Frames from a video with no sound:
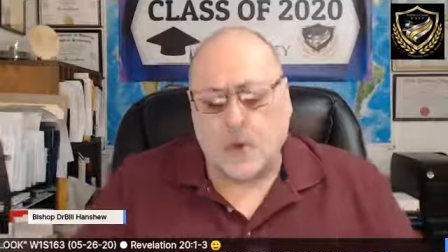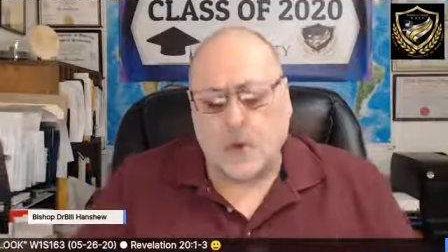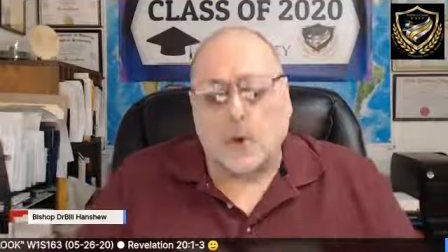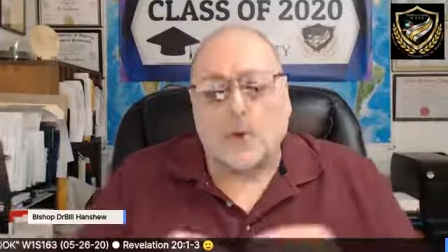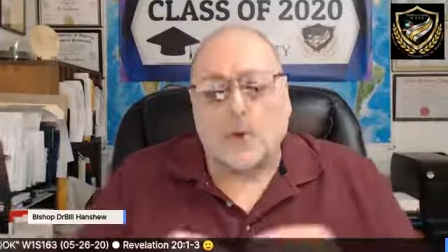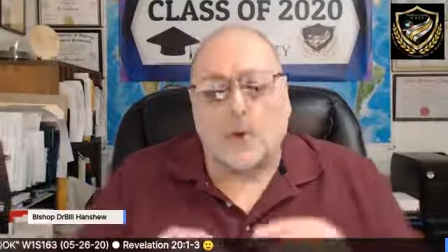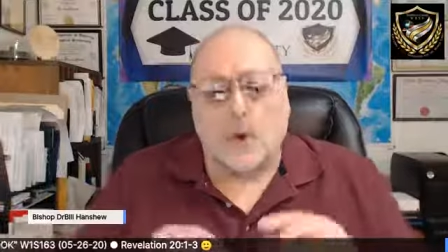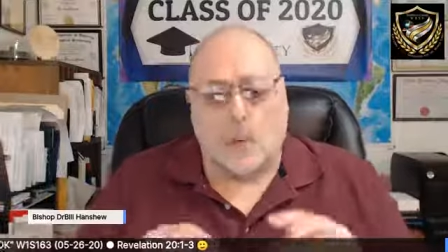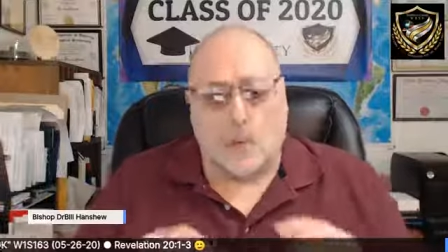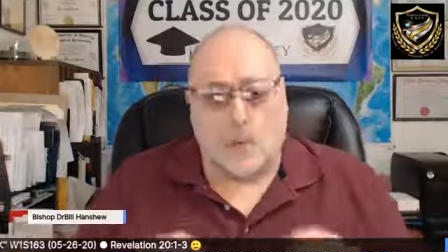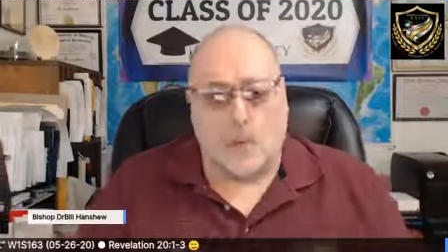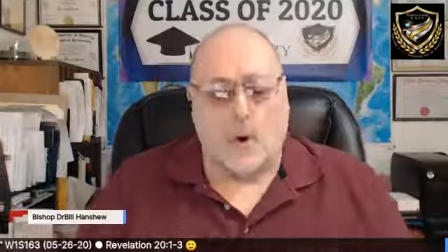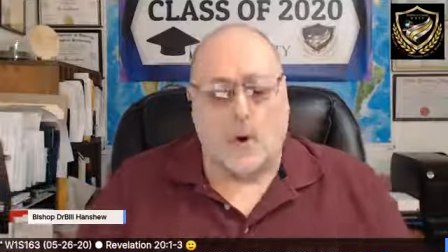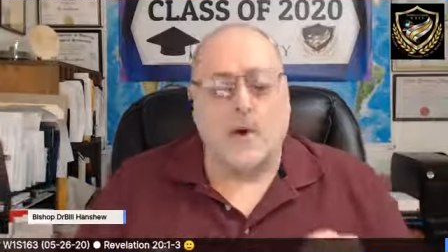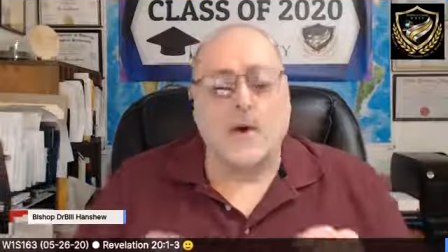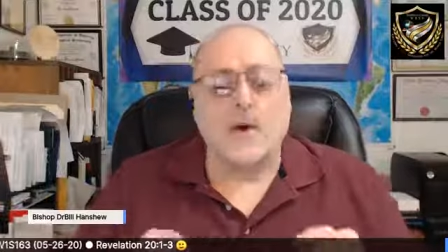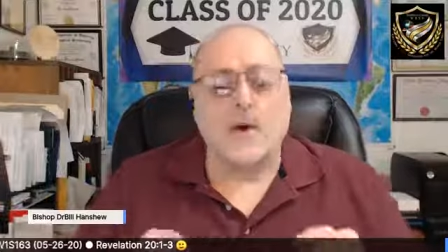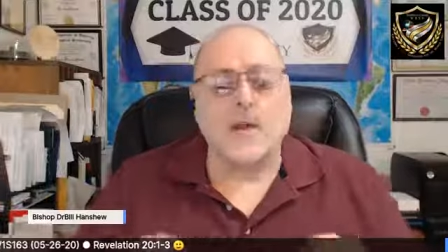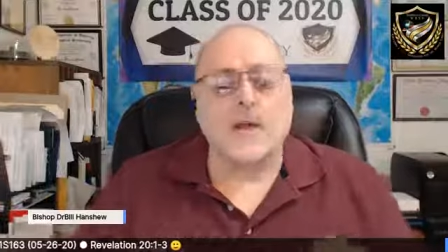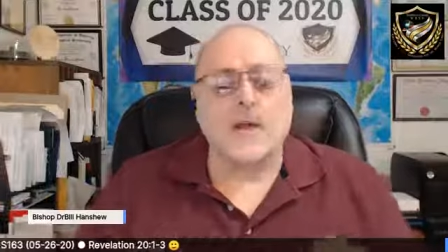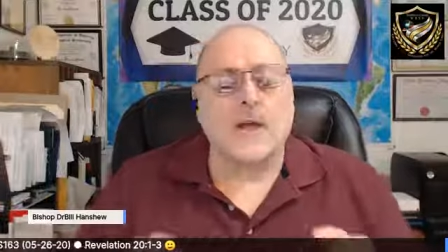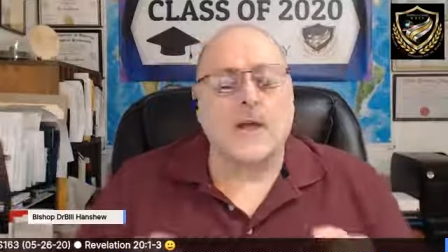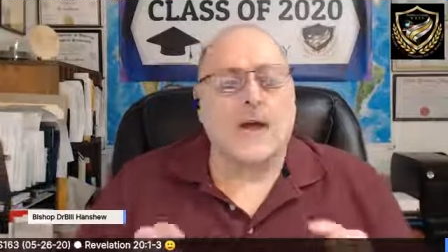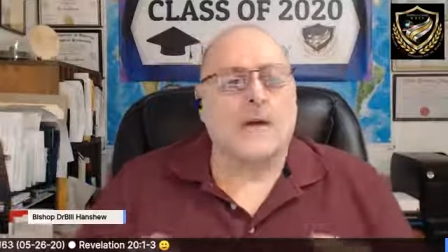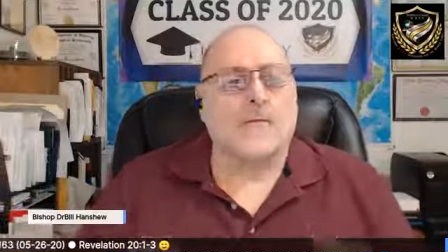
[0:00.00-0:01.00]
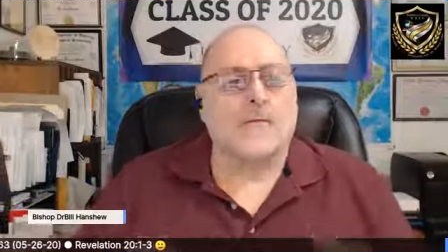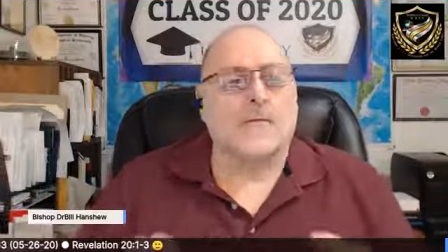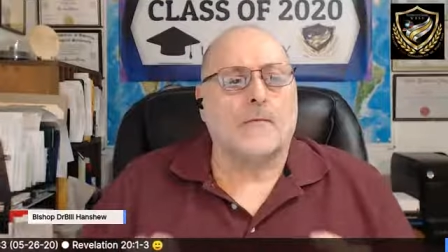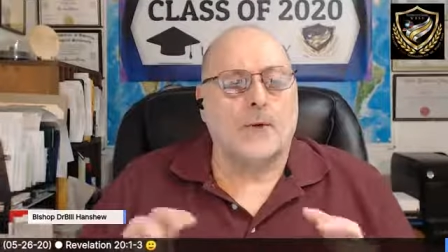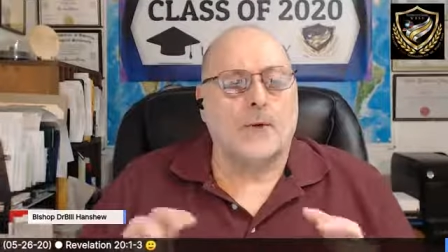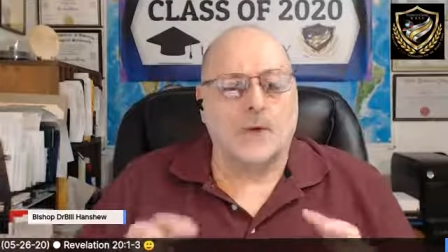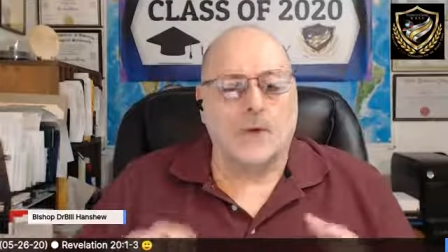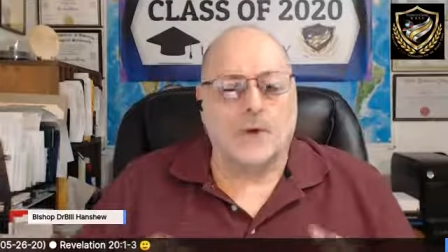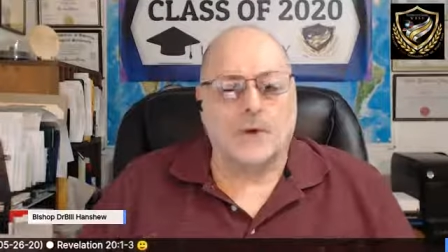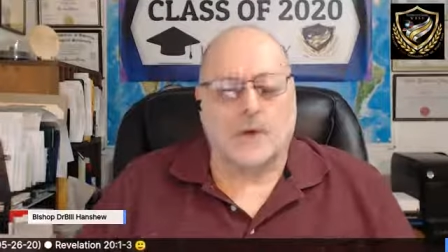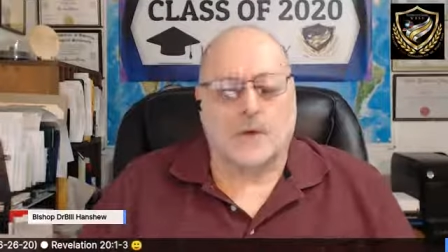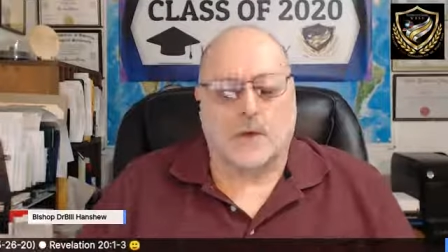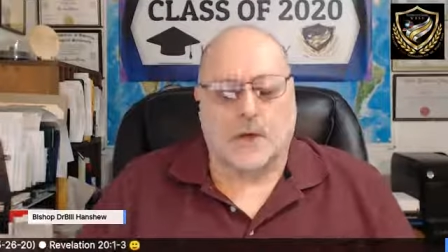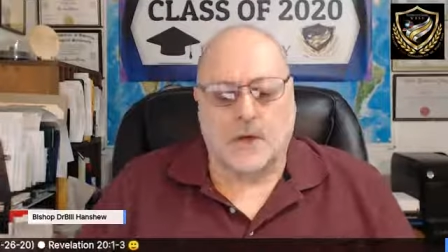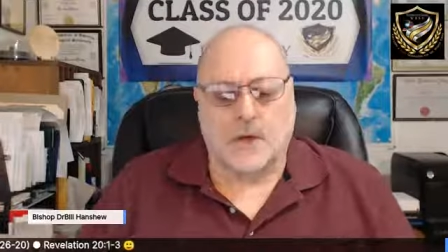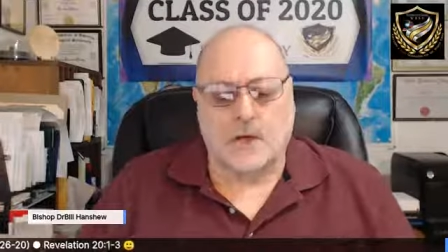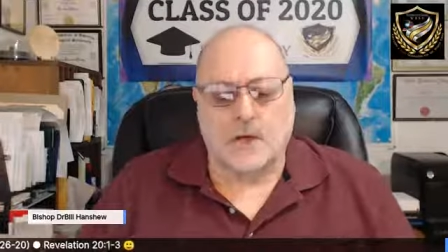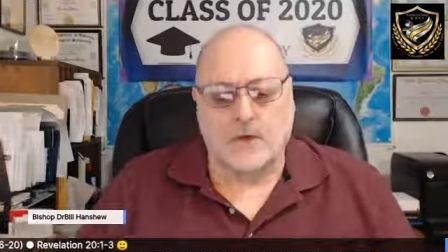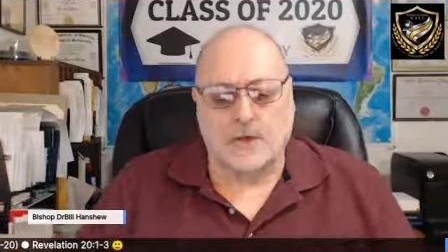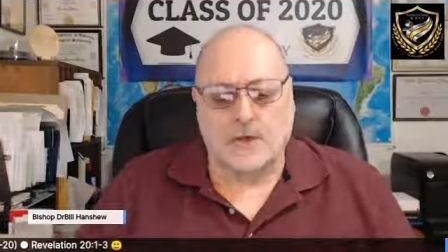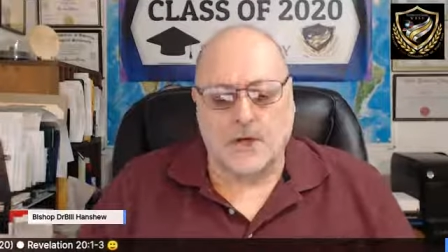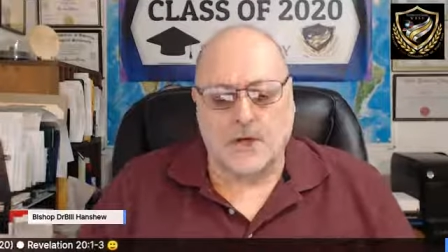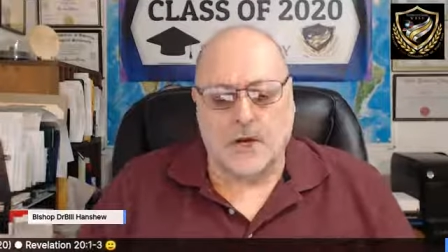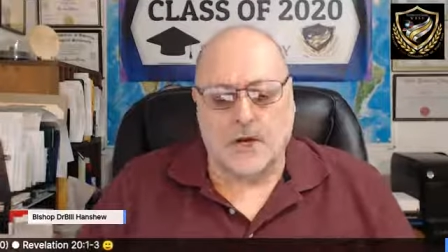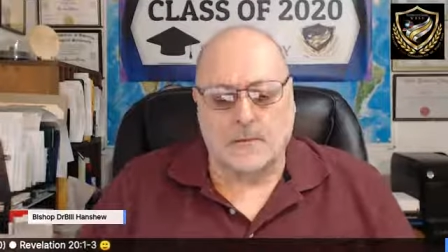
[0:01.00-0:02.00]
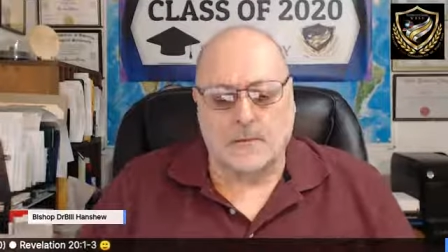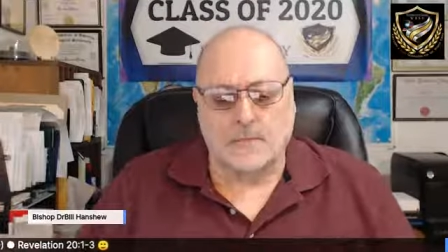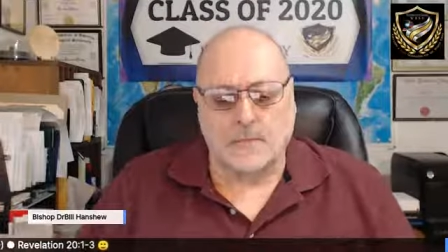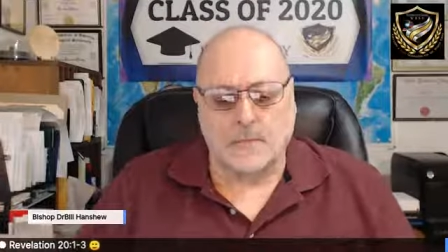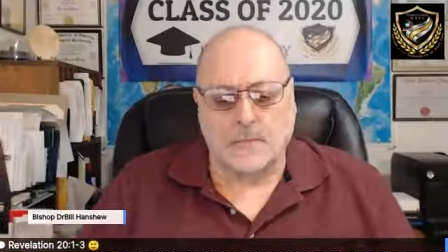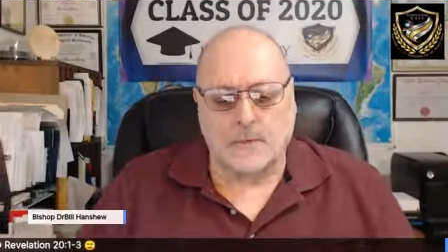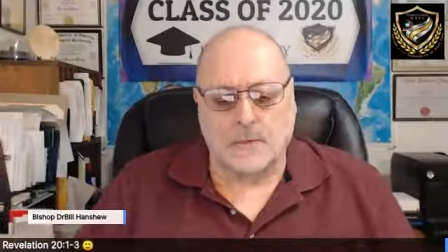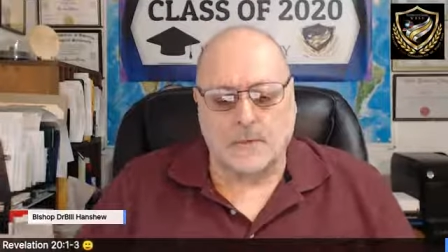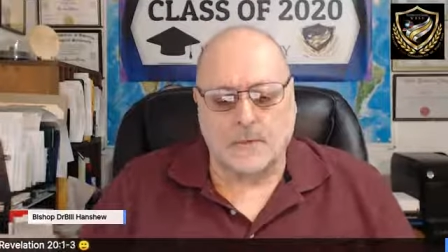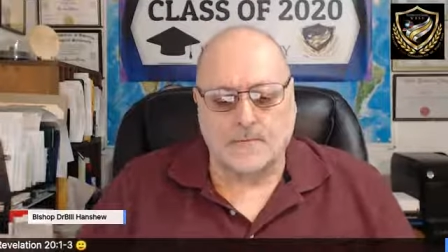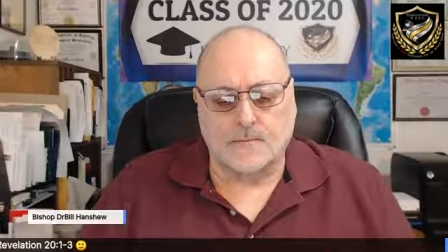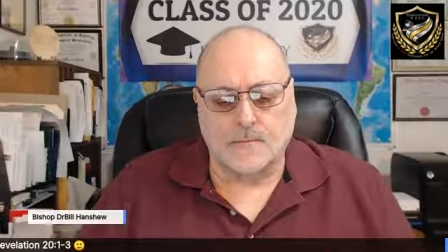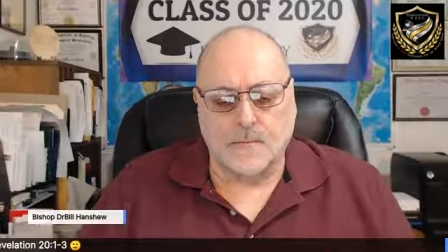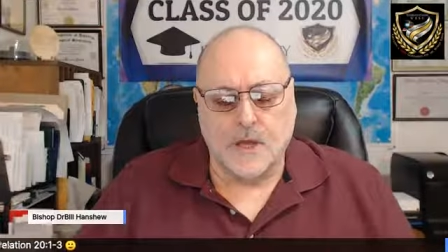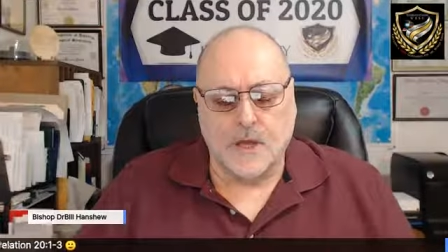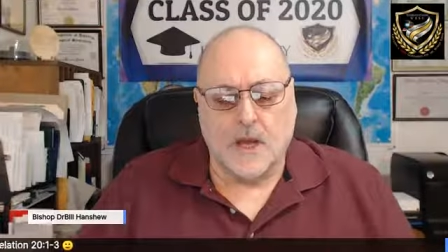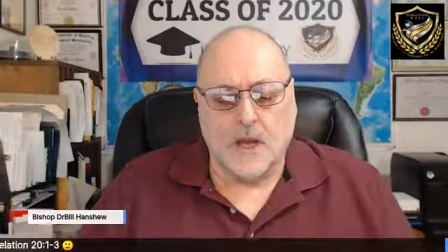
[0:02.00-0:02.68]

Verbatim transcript: the wording of the New King James,